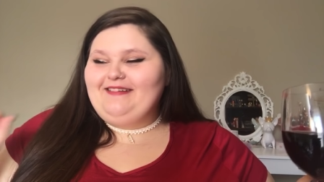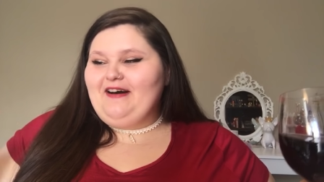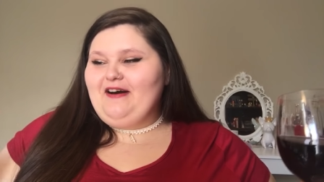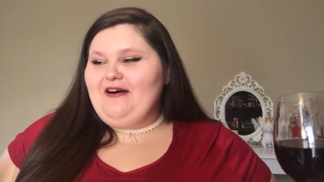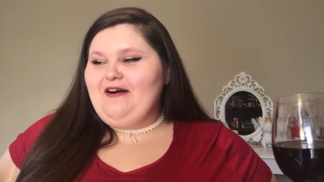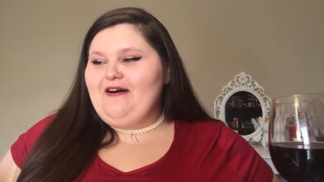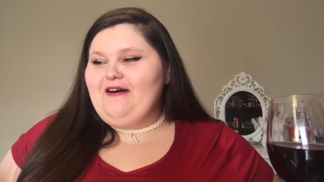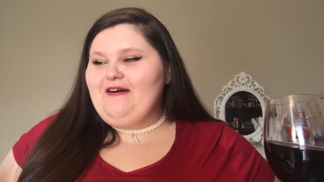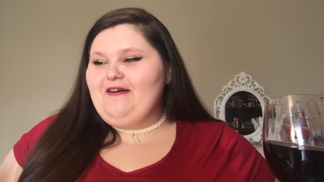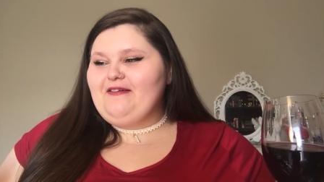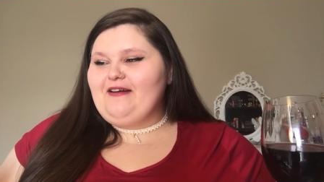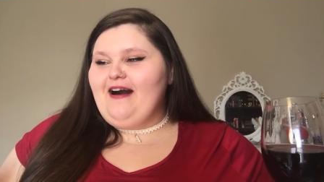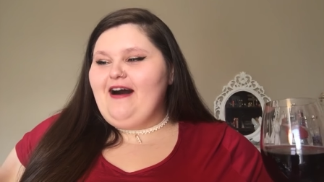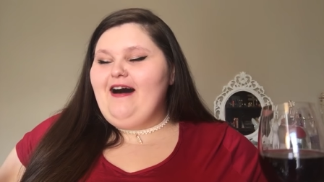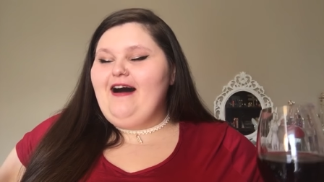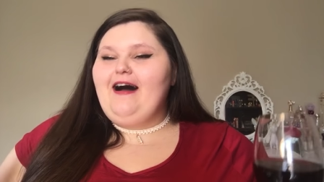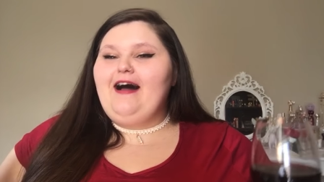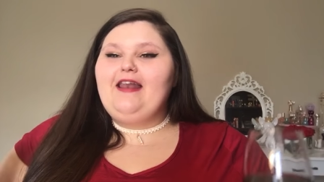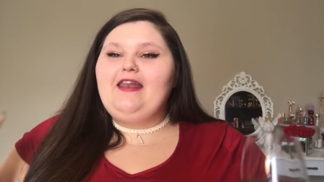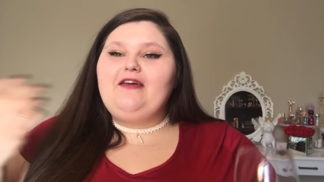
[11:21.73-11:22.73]
Oh
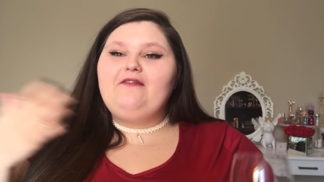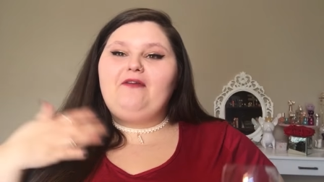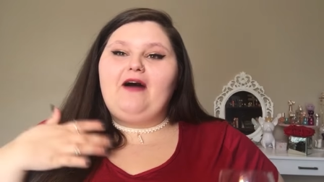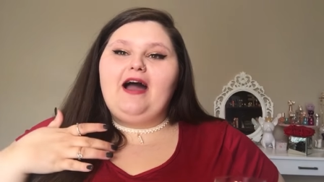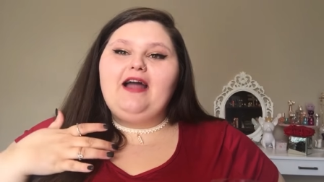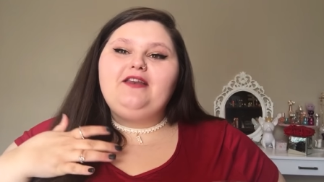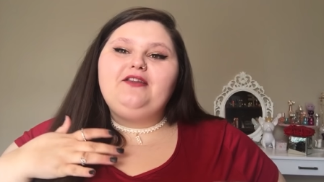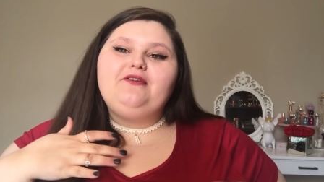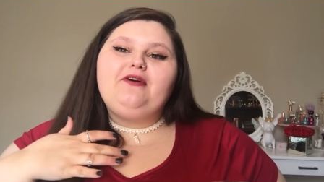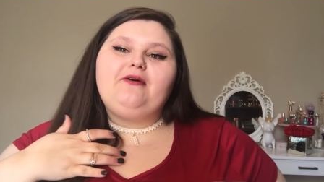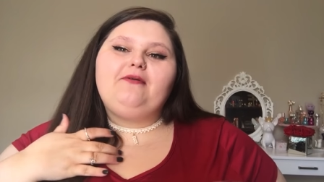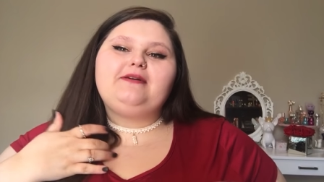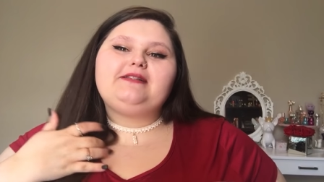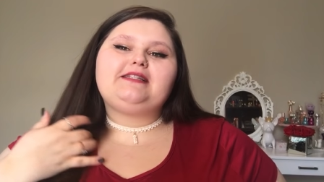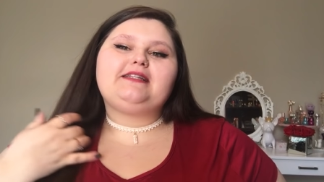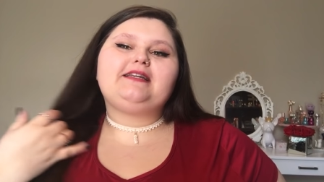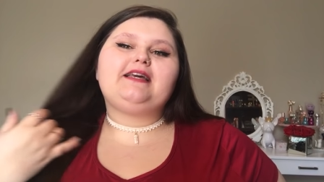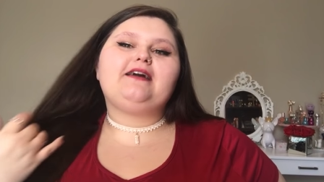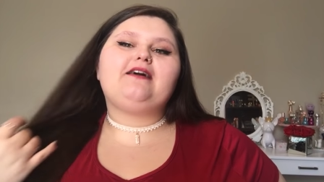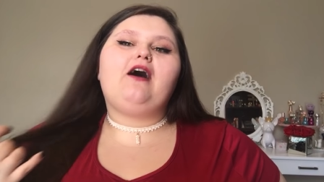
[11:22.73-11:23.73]
god, if I knew I
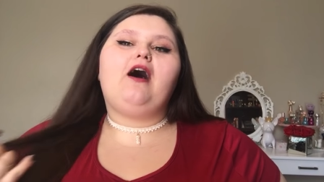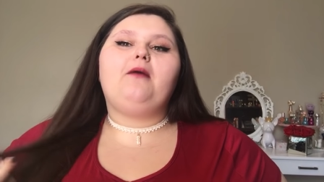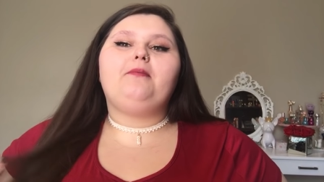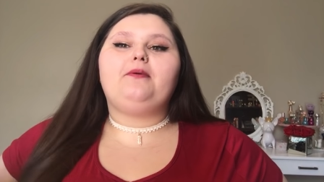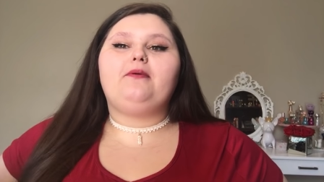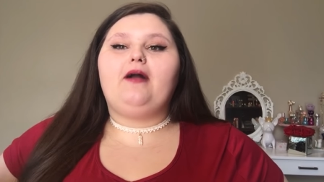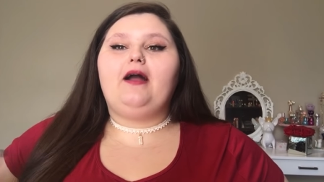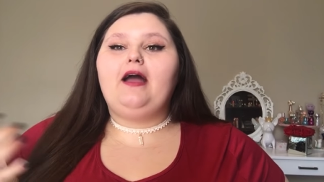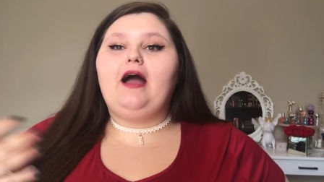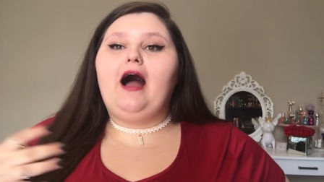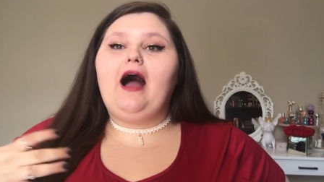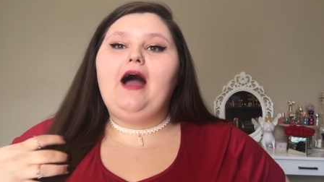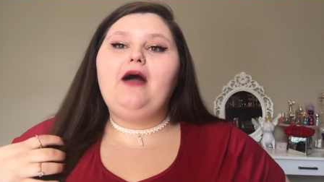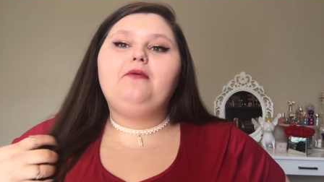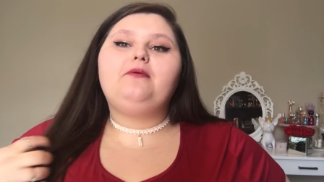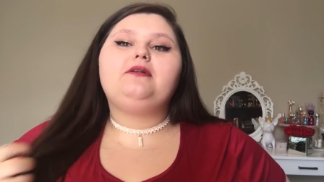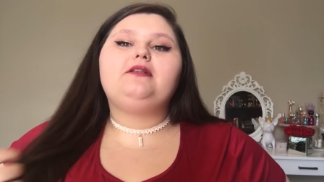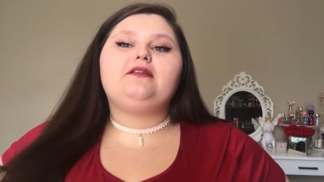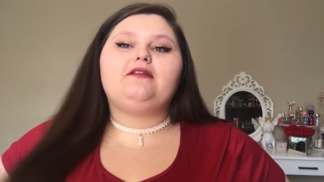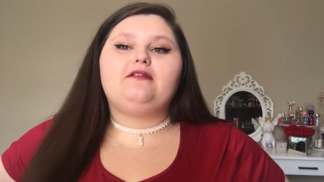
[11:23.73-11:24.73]
wasn't get copyright, I
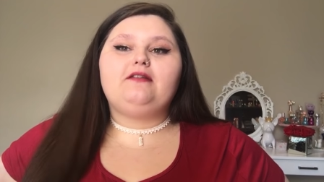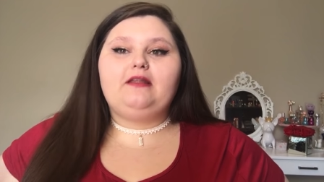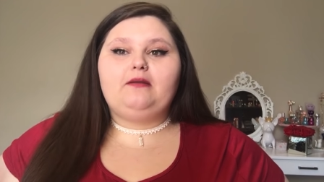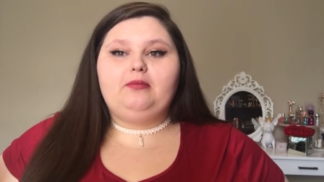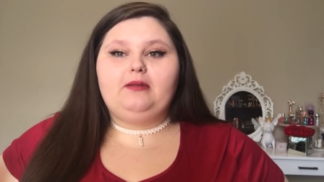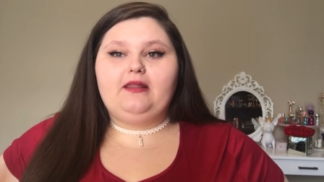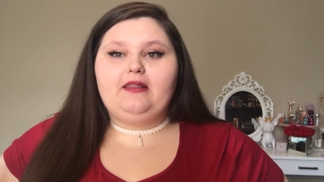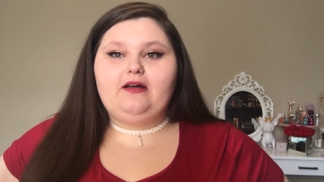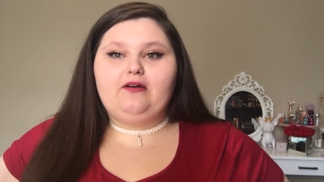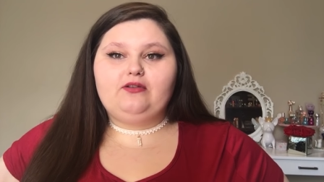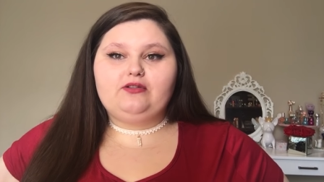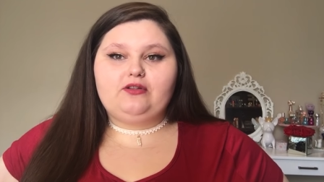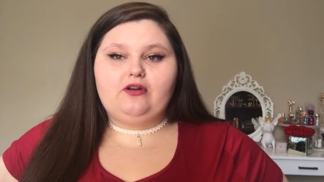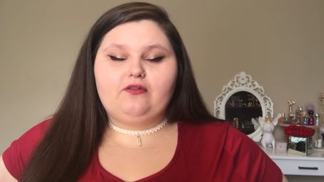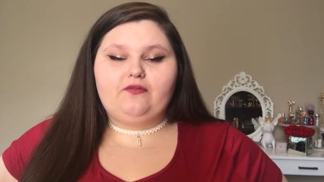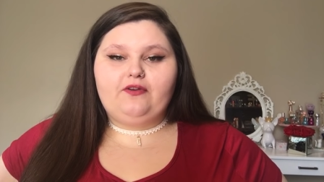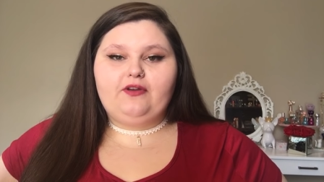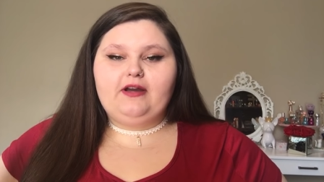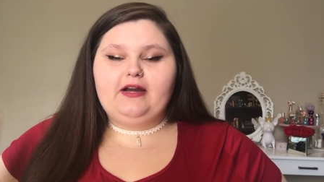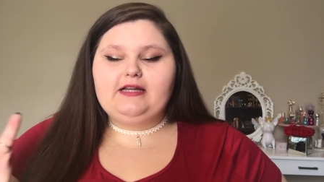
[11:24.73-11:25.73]
would literally play that whole song
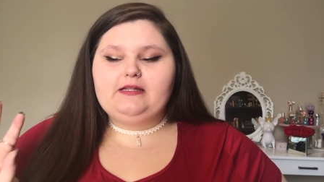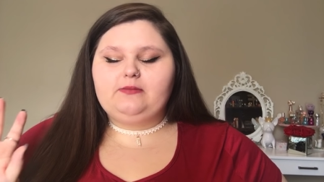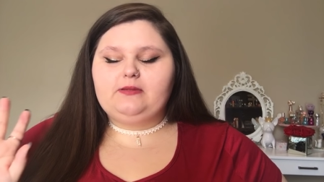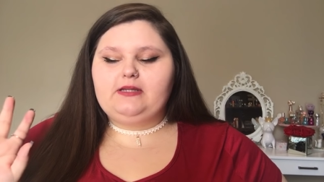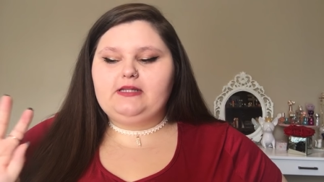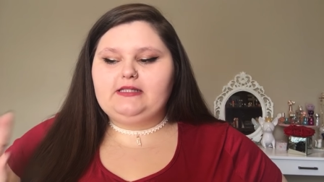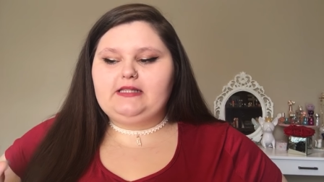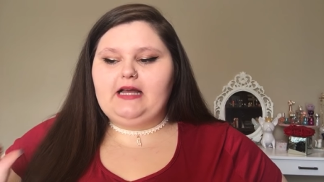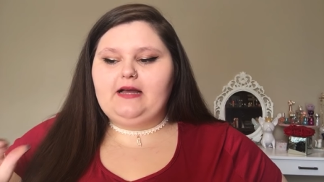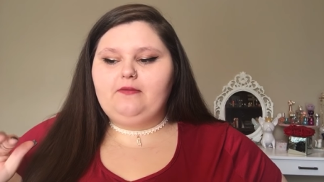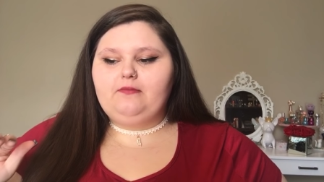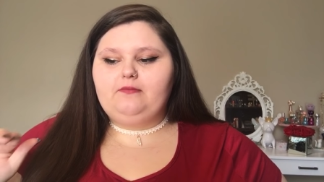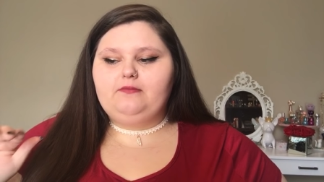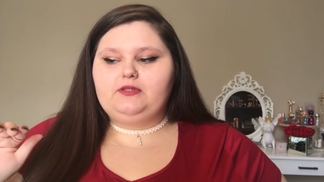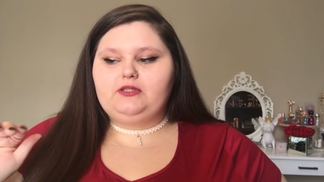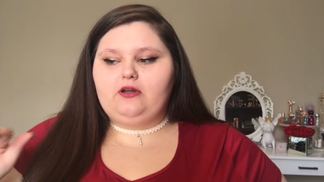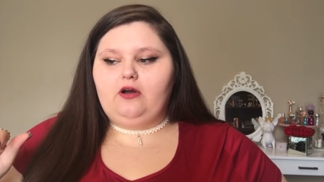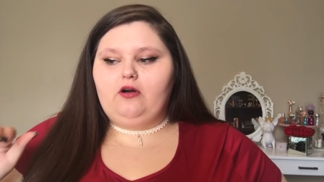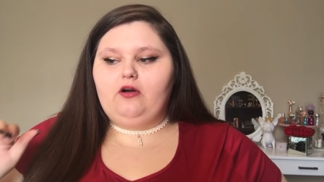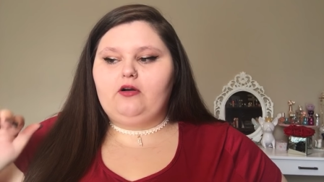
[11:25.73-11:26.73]
for you guys because that
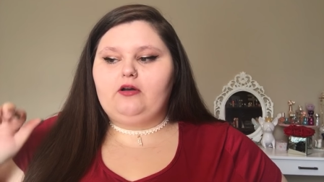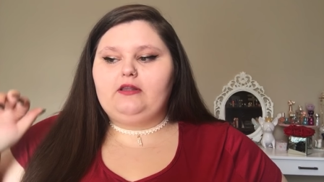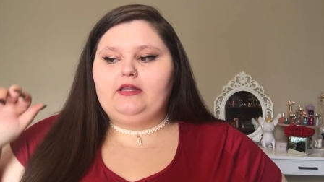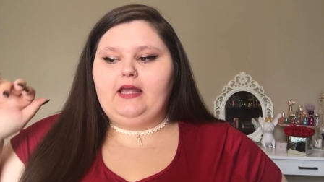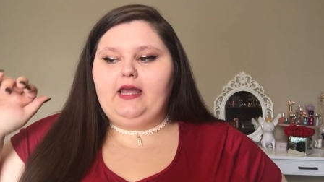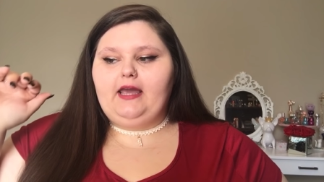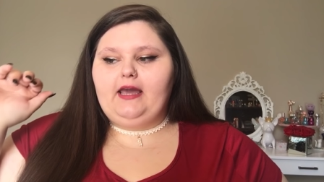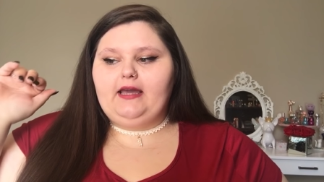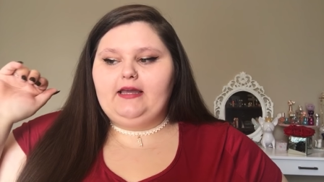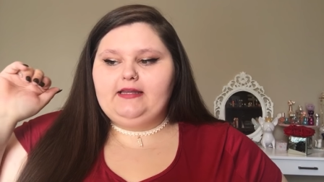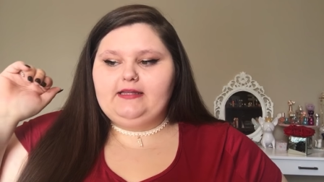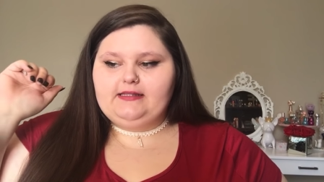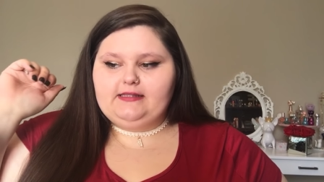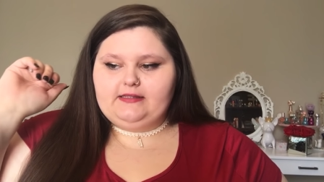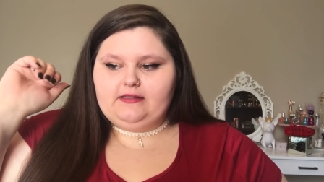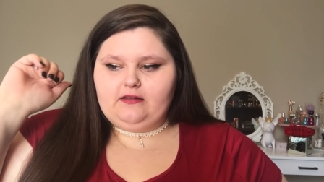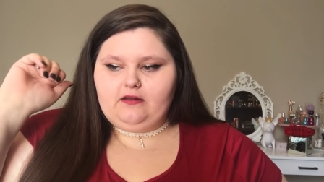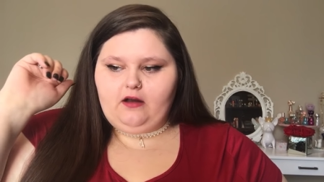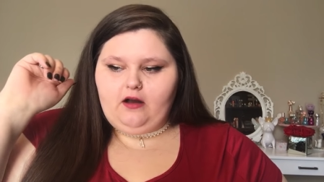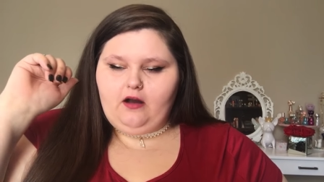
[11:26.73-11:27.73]
song like is
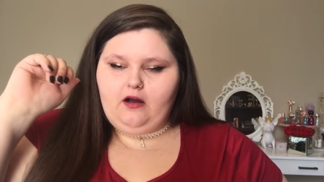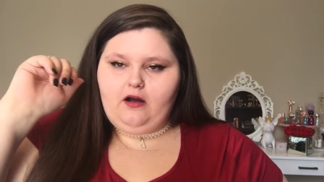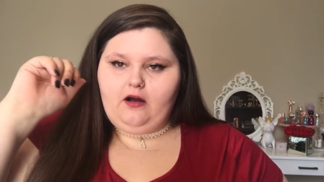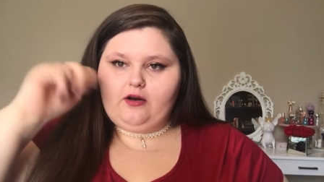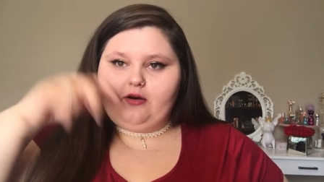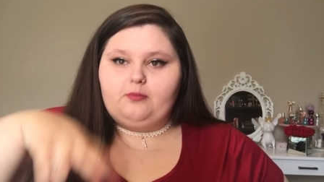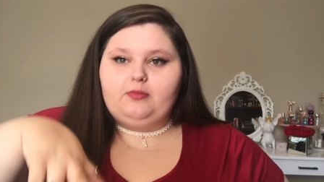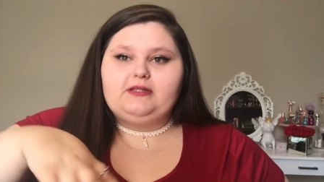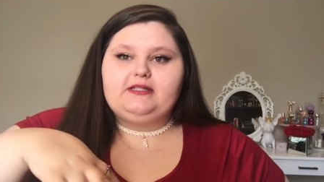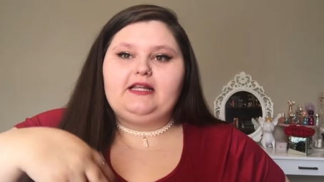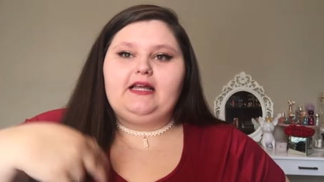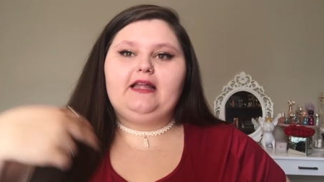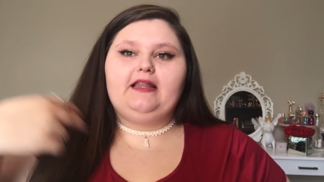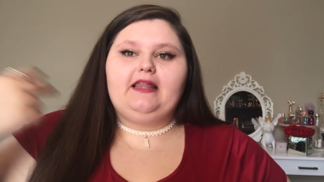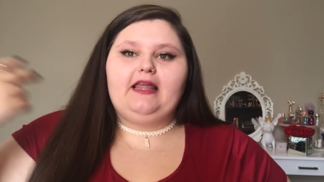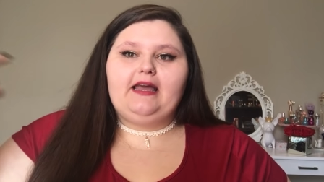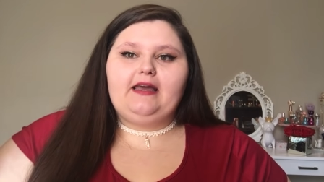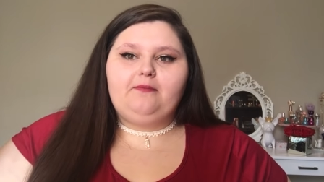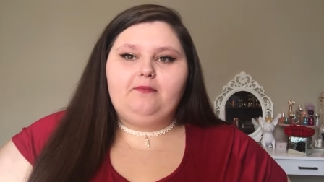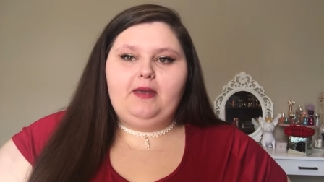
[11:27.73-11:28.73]
100%
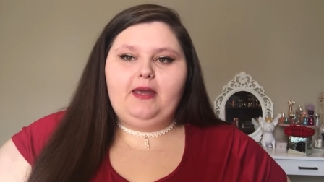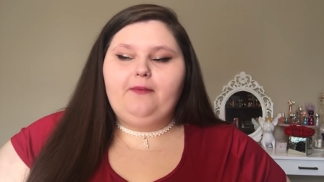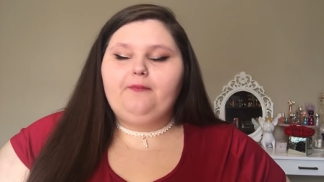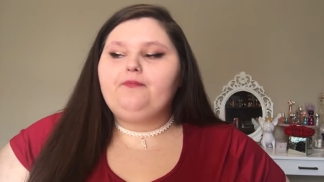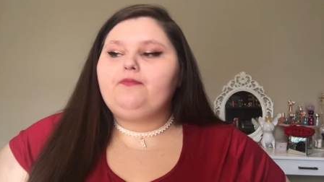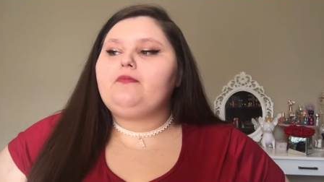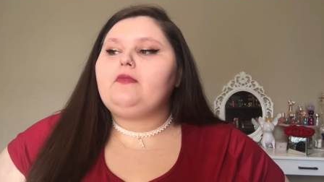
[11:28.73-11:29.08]
like me.